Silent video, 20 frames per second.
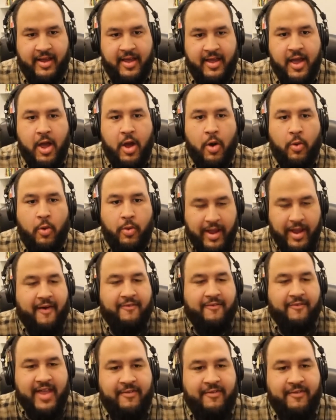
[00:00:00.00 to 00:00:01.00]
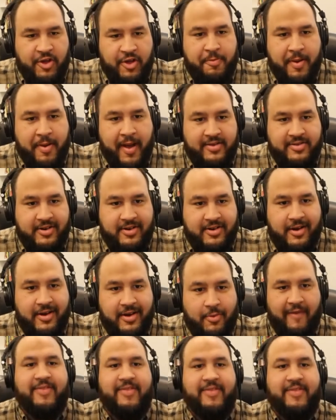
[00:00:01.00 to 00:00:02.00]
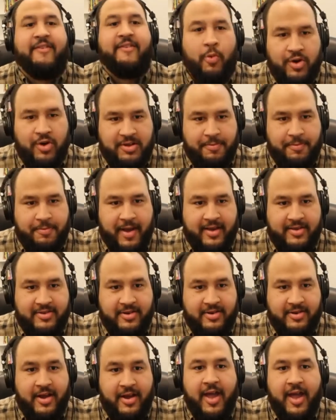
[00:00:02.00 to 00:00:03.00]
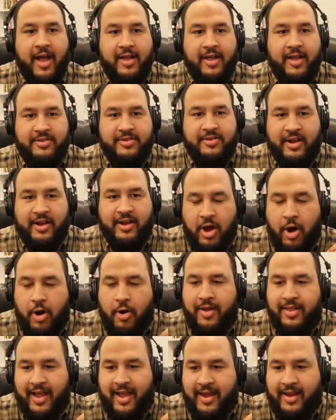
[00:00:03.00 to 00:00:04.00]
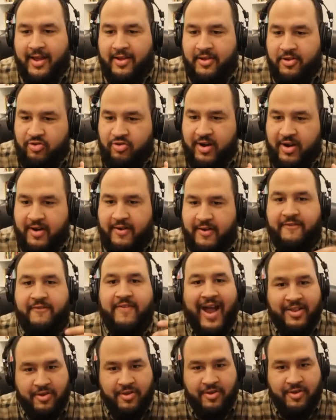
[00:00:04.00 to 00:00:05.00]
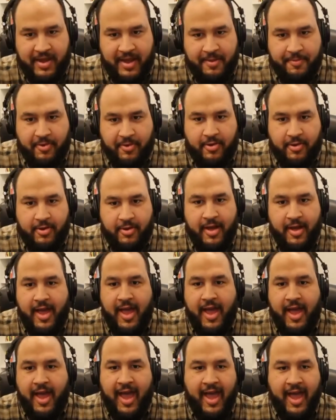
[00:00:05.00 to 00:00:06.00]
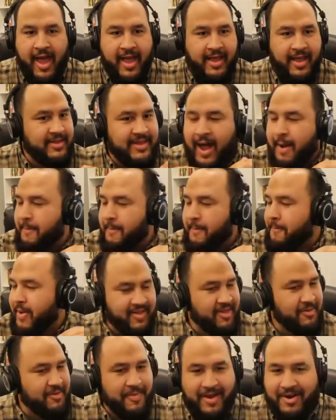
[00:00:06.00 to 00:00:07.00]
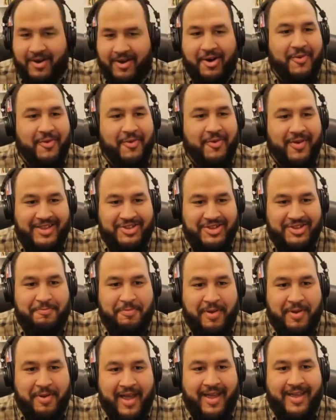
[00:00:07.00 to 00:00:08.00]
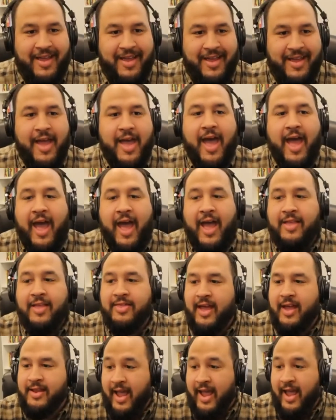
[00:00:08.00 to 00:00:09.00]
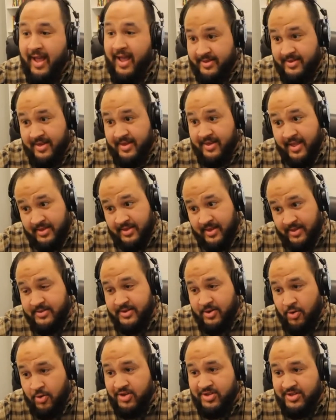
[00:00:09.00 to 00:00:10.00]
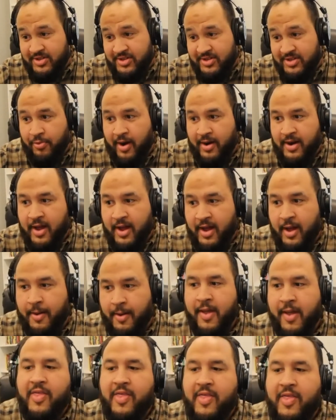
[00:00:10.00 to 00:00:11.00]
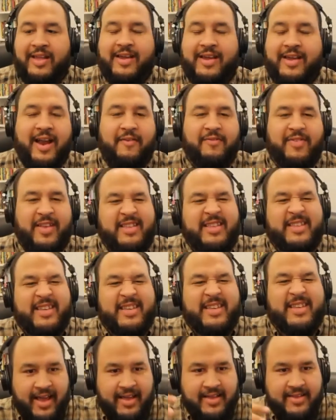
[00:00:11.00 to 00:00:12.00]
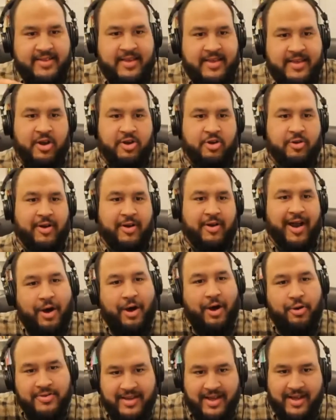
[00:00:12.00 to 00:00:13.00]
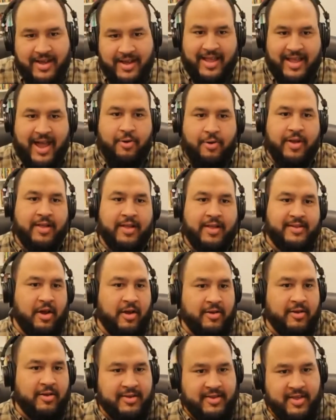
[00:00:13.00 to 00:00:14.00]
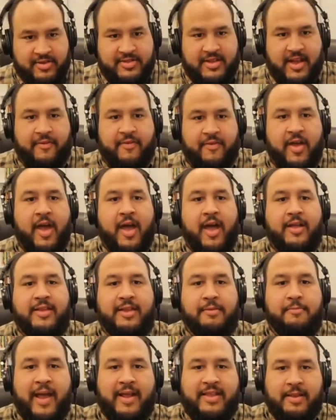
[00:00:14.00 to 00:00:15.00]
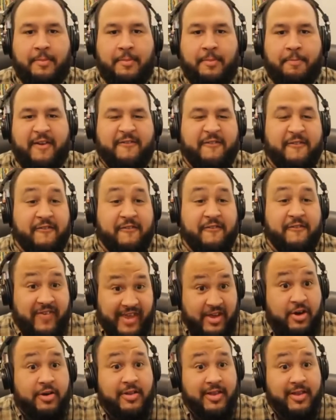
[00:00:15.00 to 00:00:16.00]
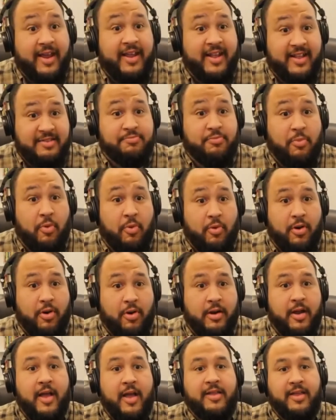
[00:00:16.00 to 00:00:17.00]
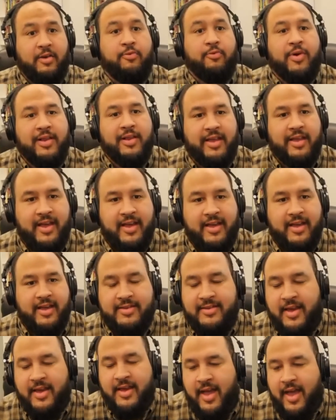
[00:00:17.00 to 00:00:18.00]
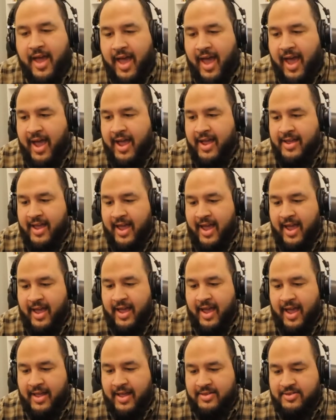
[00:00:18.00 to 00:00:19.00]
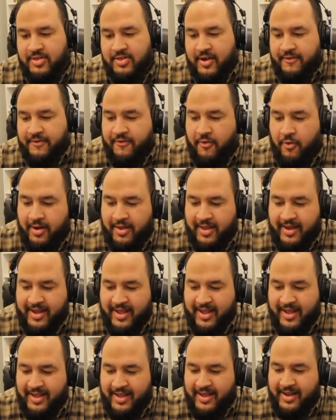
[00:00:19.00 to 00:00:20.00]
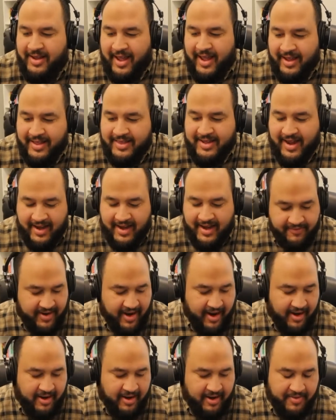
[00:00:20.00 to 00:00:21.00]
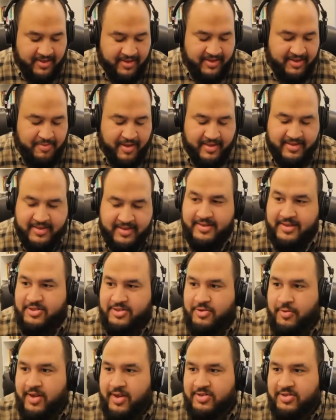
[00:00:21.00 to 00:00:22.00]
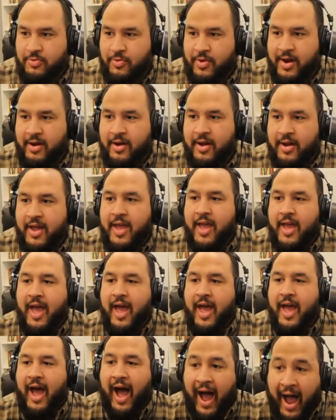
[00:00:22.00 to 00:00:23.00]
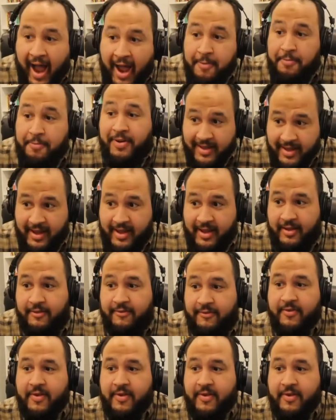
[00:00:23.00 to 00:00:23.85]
we have to have a youth pastor, we have to have a worship pastor. And so they go and try to find those people and not pay them at all what they should pay. And then and this question got brought up, they kind of disguise it under a housing allowance and all this other stuff to make the pay feel like it's more than it really is. And so therefore, it gets kind of caught up into this messy situation where I believe,